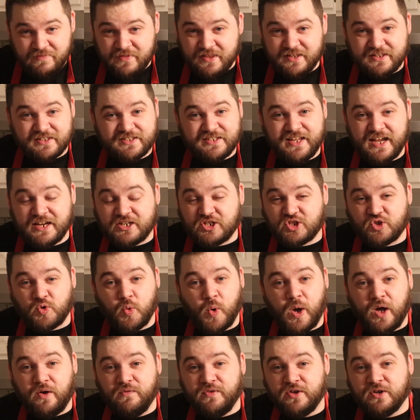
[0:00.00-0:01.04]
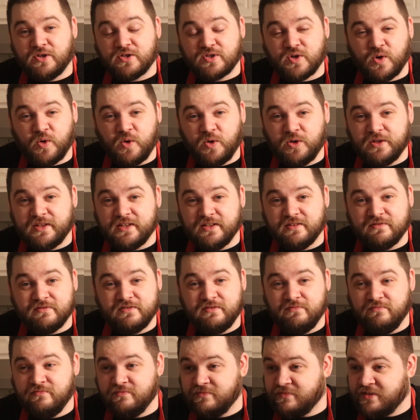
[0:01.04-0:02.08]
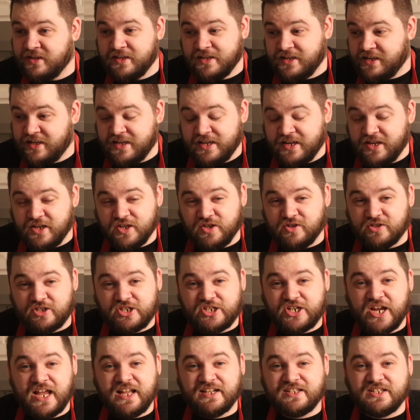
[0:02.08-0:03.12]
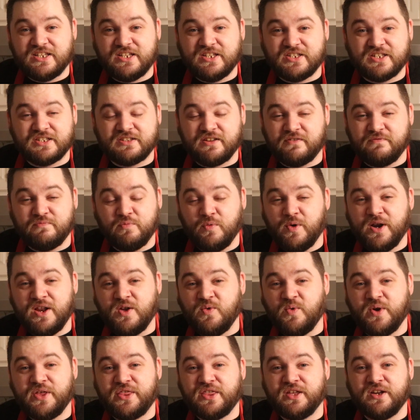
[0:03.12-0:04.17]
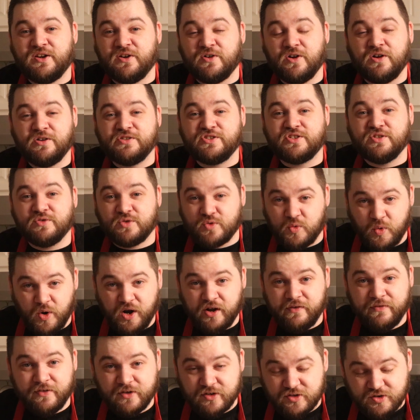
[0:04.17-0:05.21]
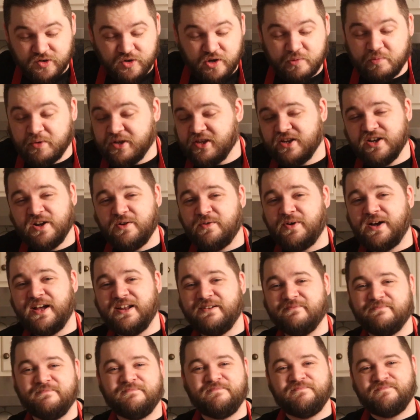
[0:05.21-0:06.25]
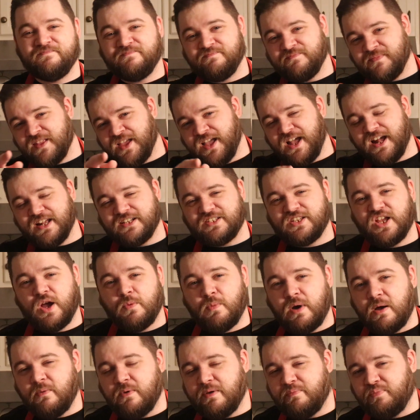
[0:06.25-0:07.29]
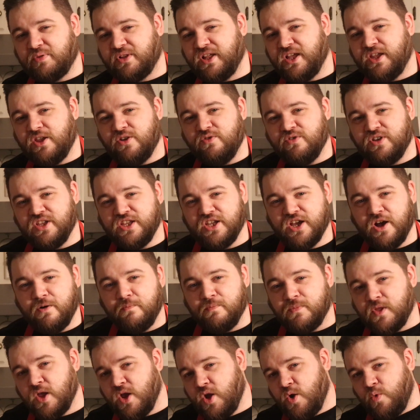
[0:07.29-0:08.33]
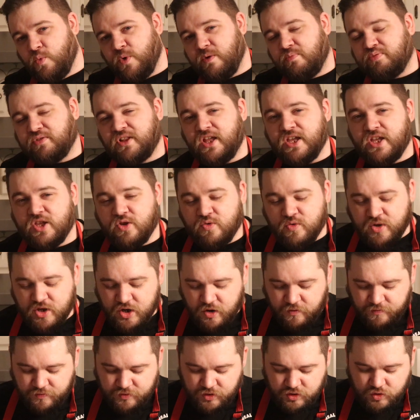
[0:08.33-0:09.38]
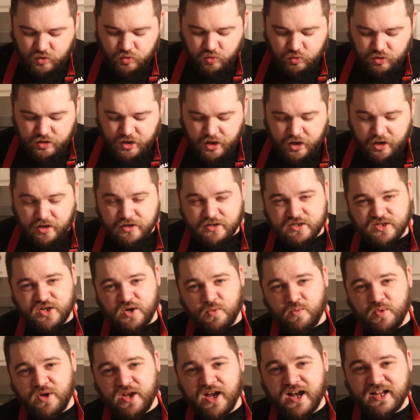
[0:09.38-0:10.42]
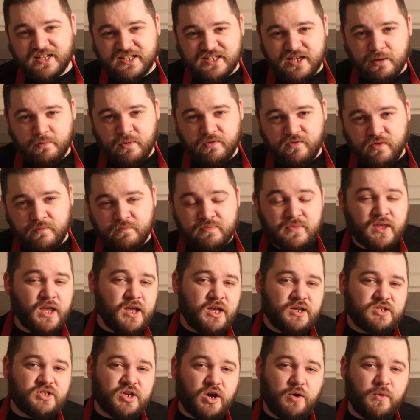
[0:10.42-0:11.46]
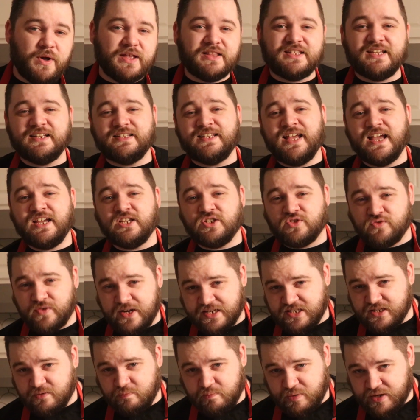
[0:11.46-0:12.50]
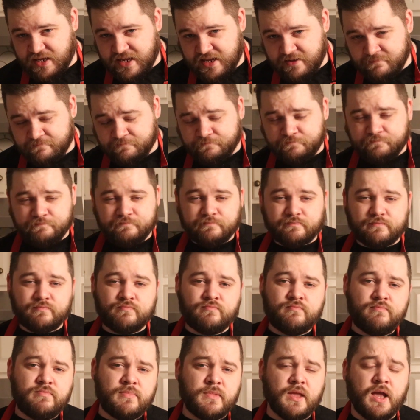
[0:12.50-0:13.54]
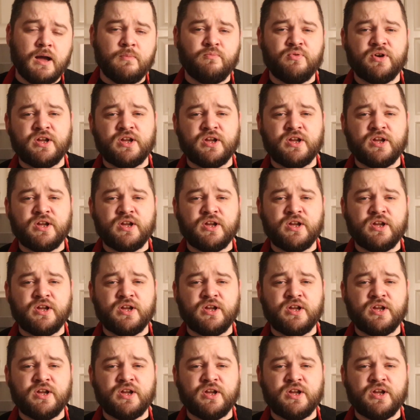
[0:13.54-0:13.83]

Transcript: this deck's 12 years old and your chances of winning with it are also 12 years old. But you know what? That's not why we play Yu-Gi-Oh! We play Yu-Gi-Oh! For the cool cards, and we got some of them. So in today's recipe, I'm